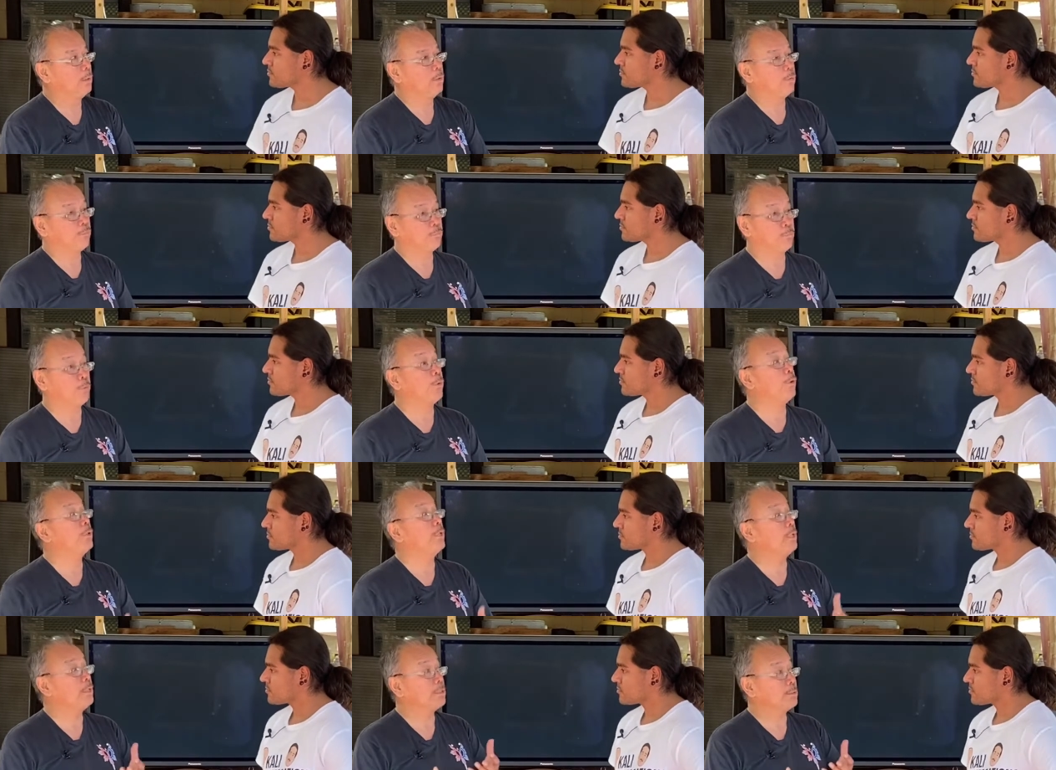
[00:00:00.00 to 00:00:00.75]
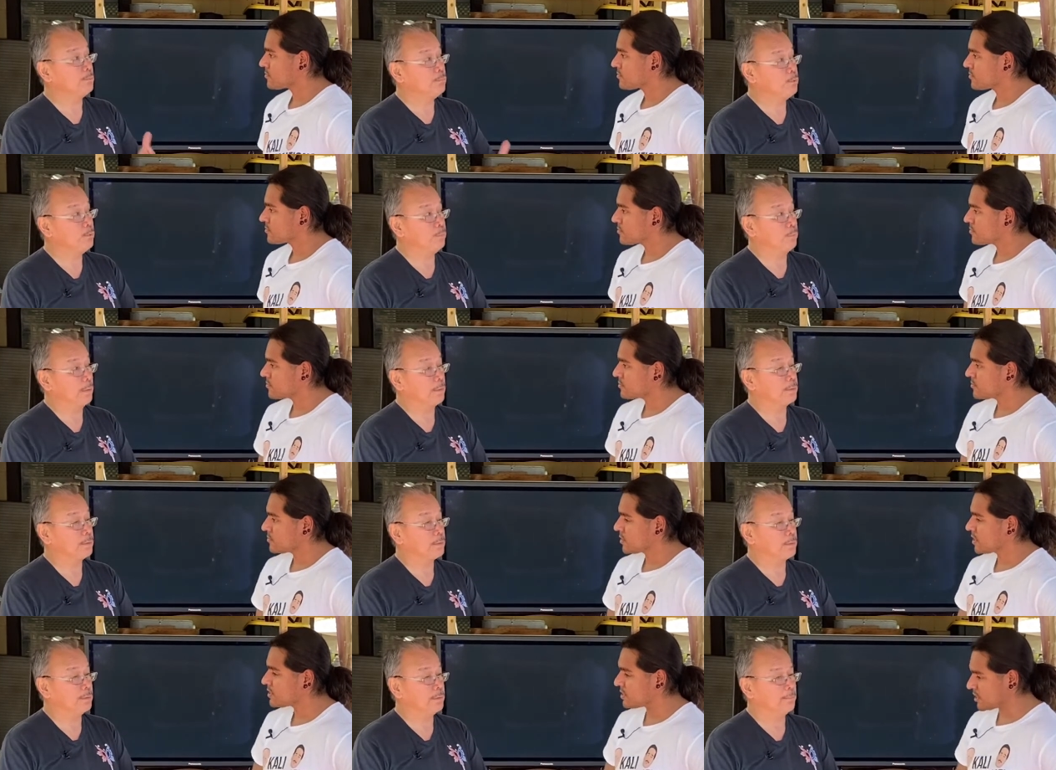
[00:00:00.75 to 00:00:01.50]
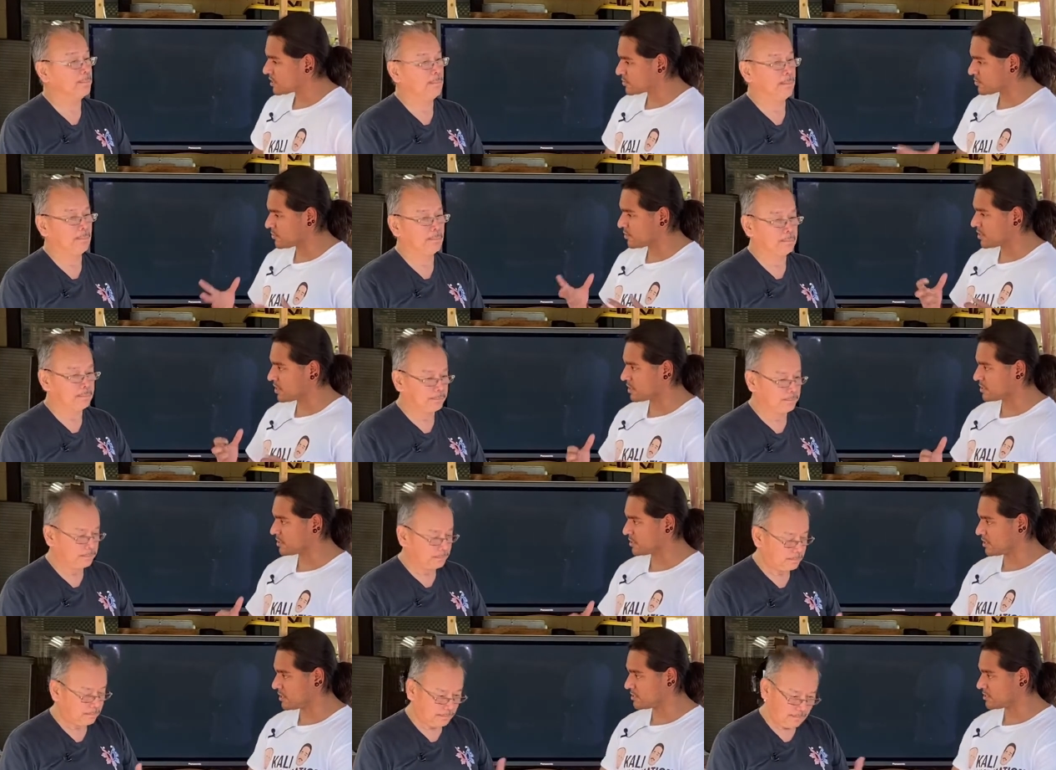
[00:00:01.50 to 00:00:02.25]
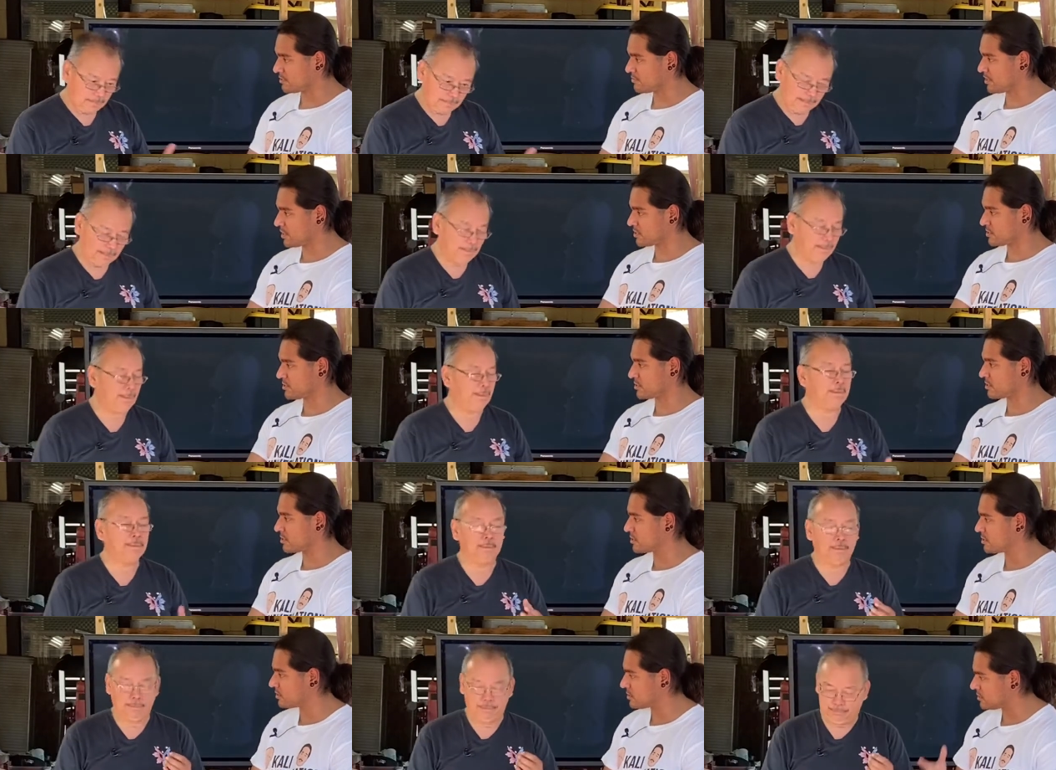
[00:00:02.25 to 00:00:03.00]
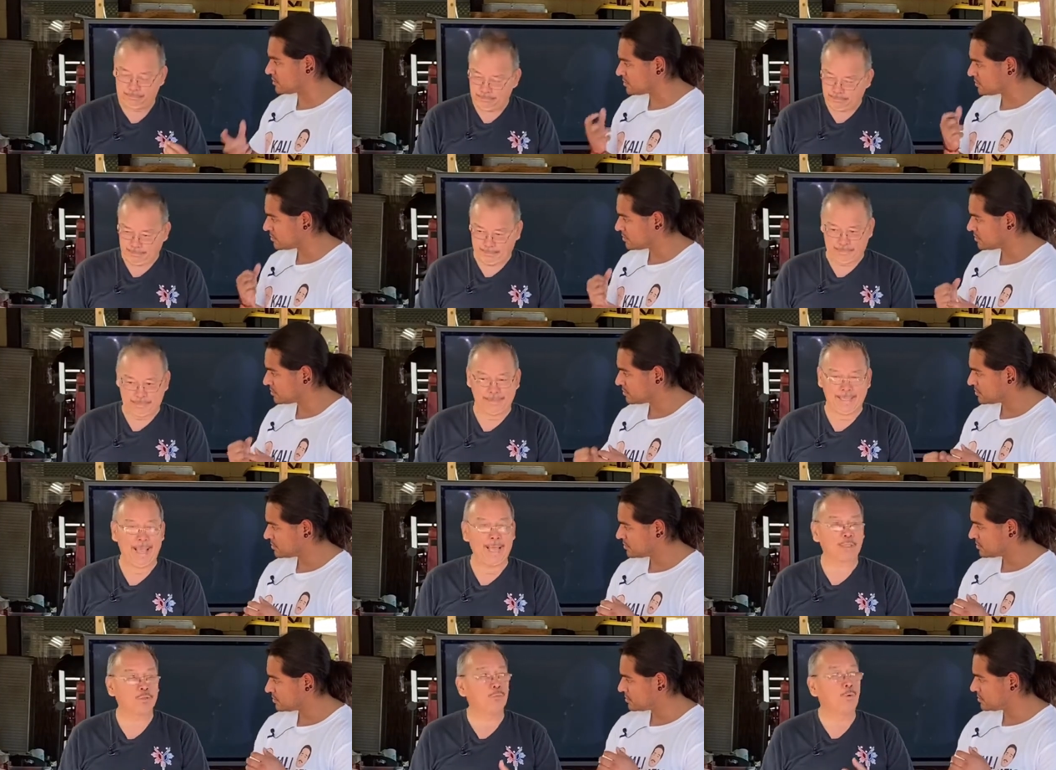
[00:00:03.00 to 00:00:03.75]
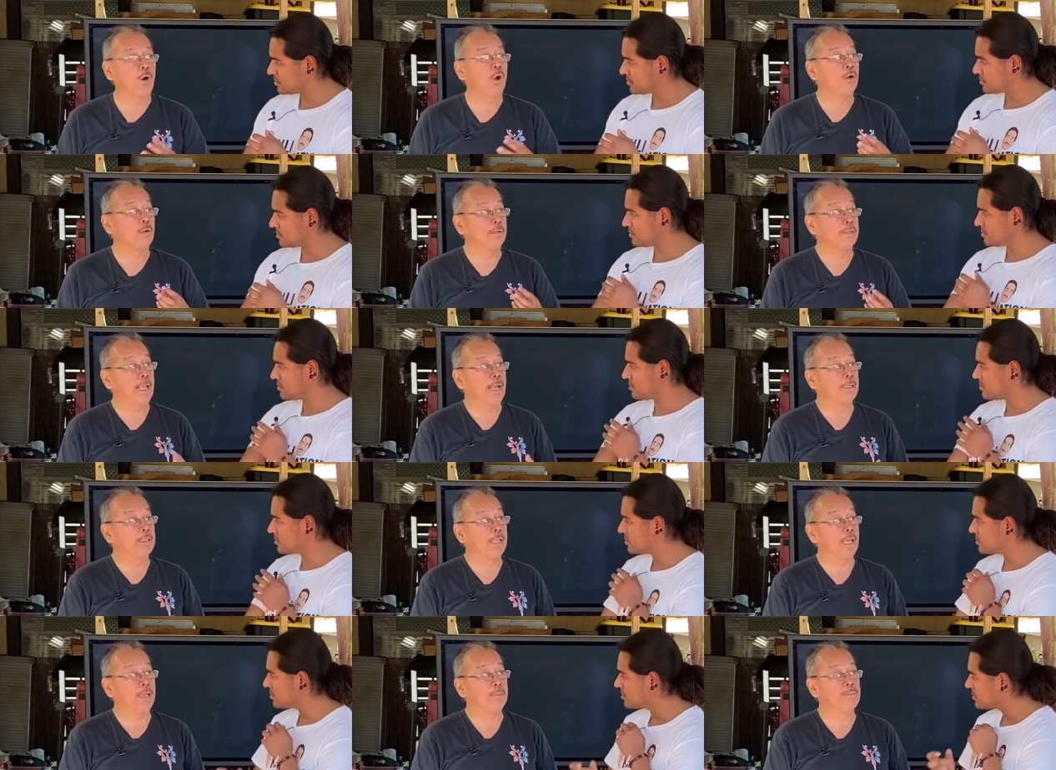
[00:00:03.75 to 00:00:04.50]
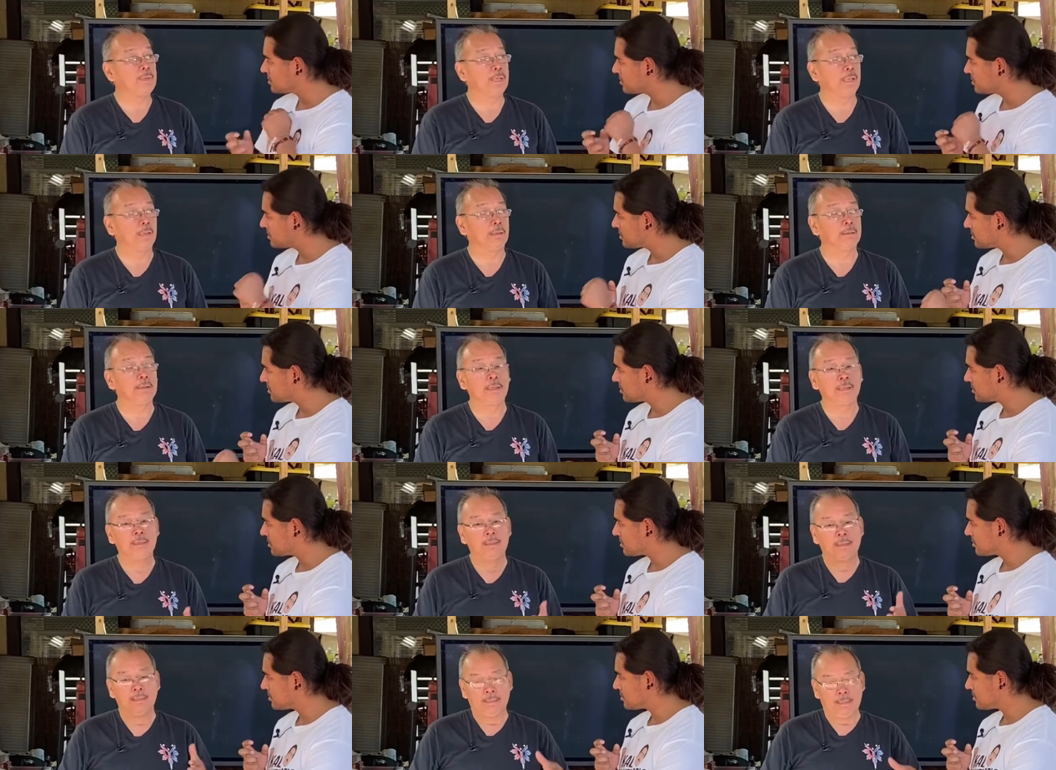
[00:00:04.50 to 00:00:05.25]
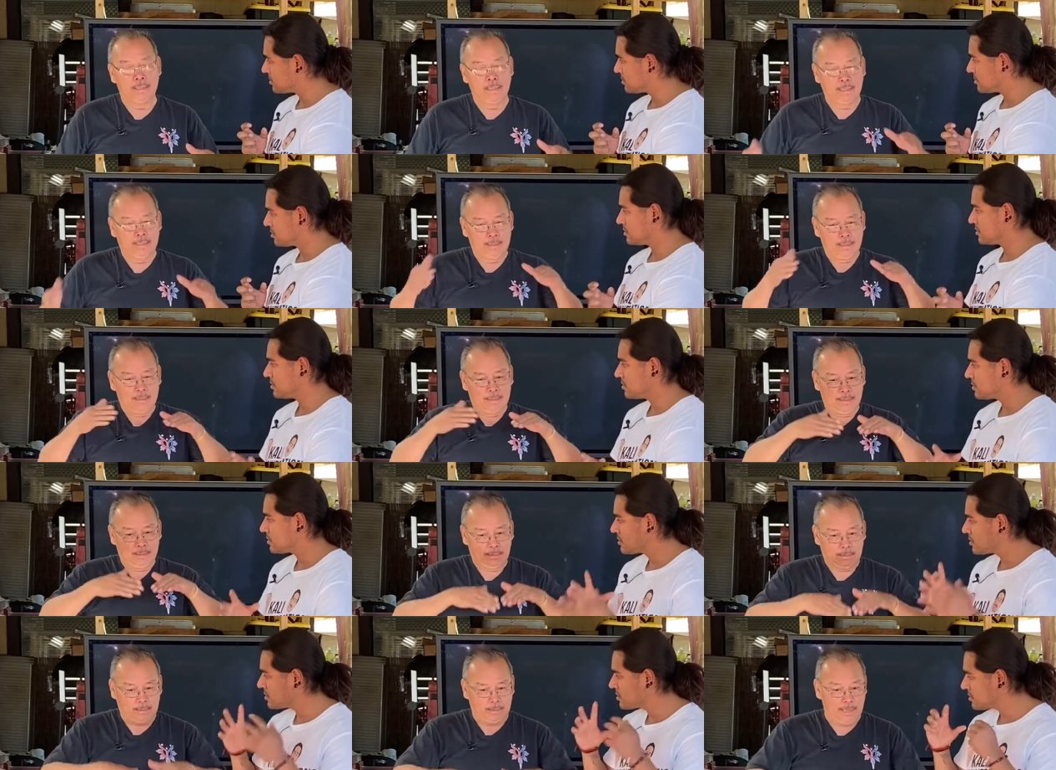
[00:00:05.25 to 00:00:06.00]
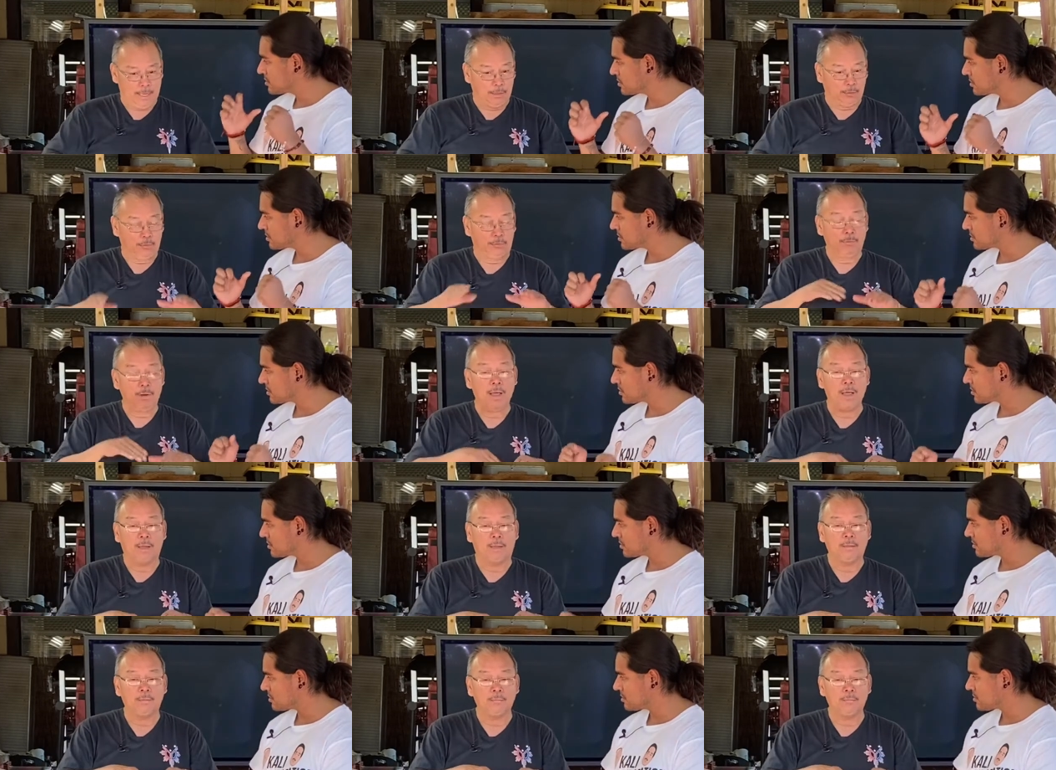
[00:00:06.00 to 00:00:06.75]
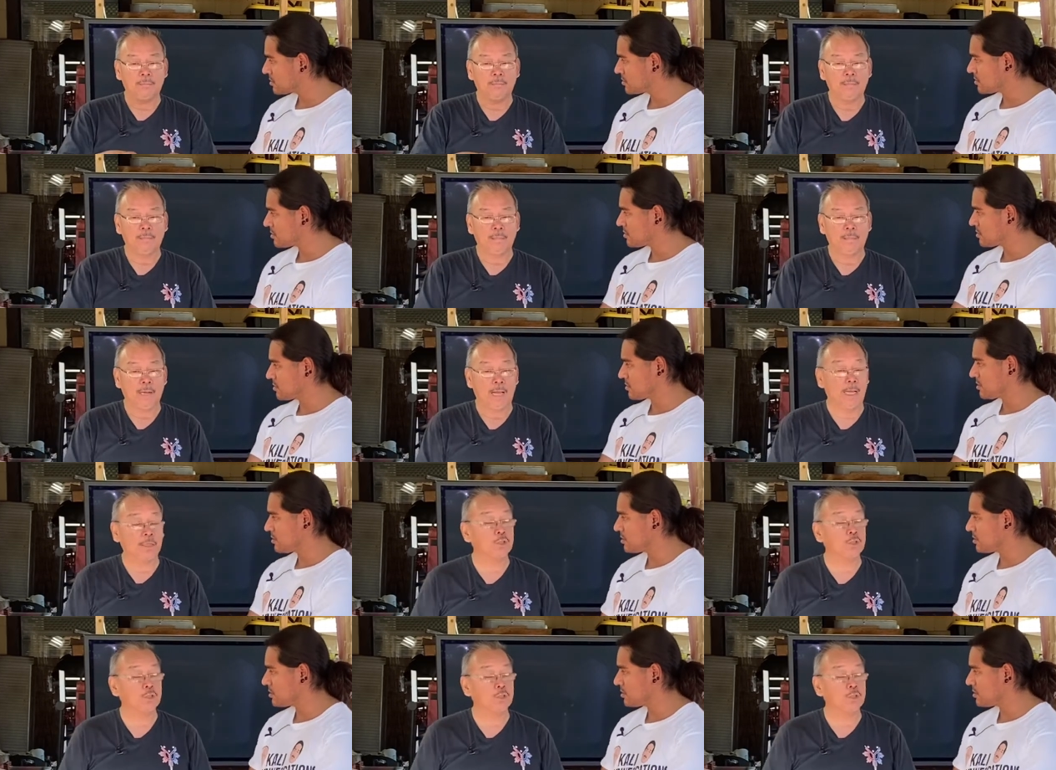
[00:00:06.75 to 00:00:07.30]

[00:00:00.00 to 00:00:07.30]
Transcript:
Speaker 1: for these movements.
Speaker 2: And that's where you got the isometric and the.
Speaker 1: That's where all of that came in. Later on, I